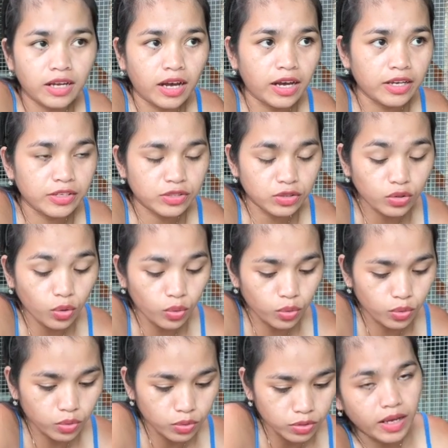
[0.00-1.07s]
I
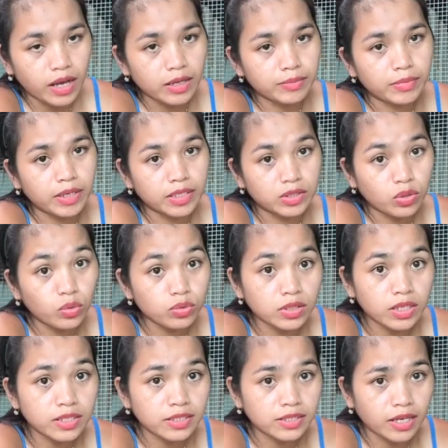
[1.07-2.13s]
sold and my
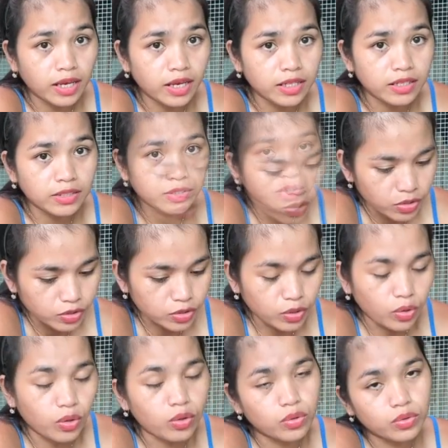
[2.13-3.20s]
total sales,
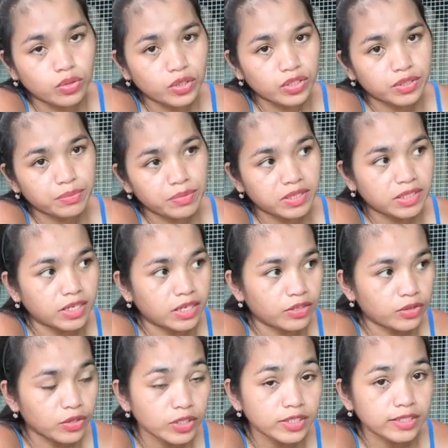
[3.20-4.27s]
so there's missing
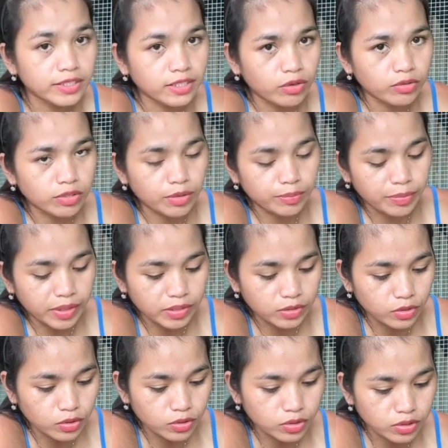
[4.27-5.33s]
13,000
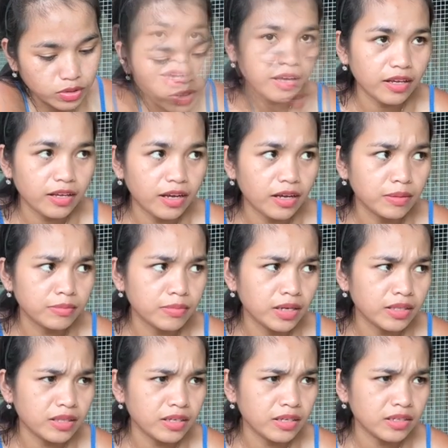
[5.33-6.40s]
pesos. I
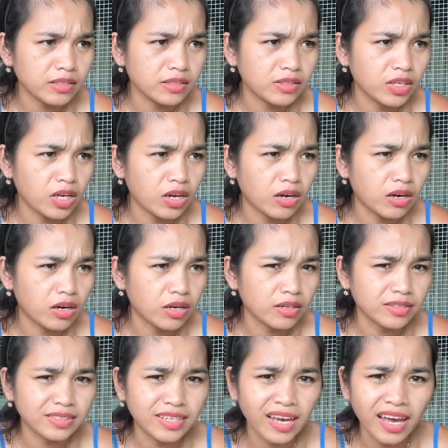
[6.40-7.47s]
think there are
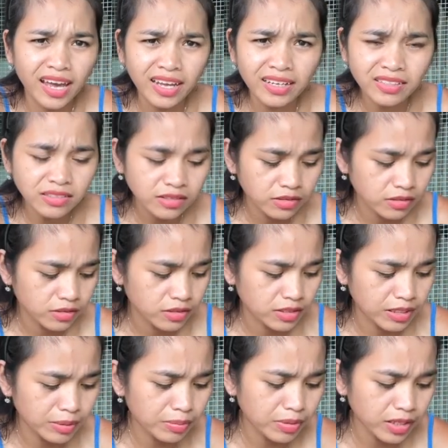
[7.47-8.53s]
10
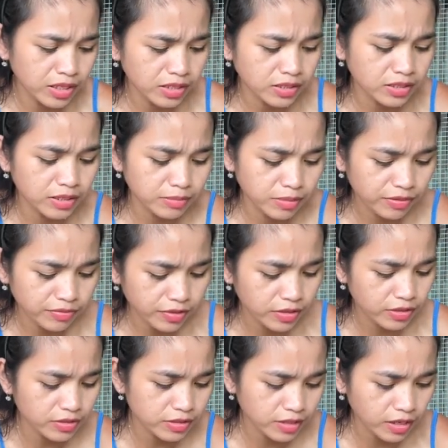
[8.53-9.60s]
siblings in my
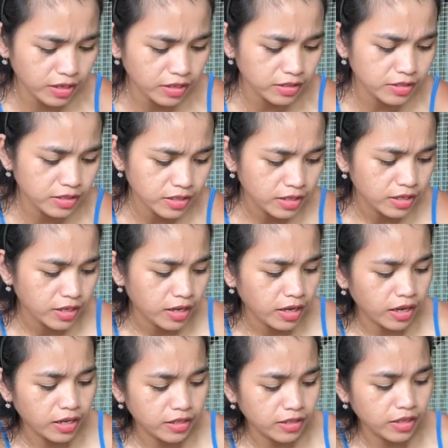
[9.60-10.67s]
father's side.
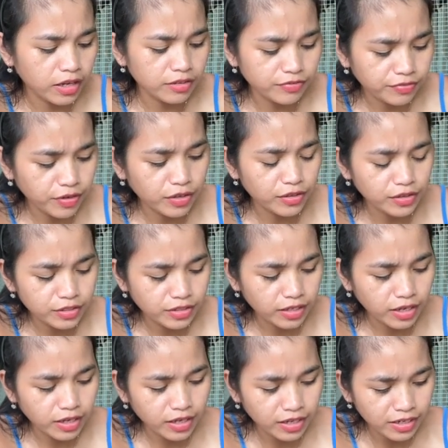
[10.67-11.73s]
And that father's
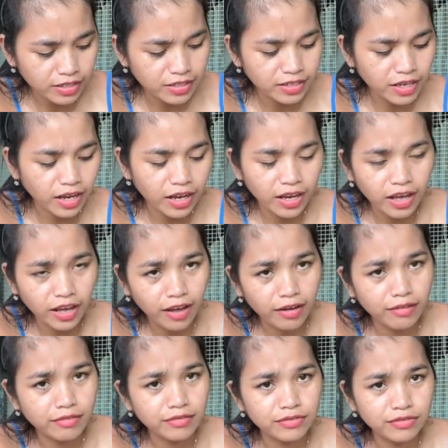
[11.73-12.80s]
side, I have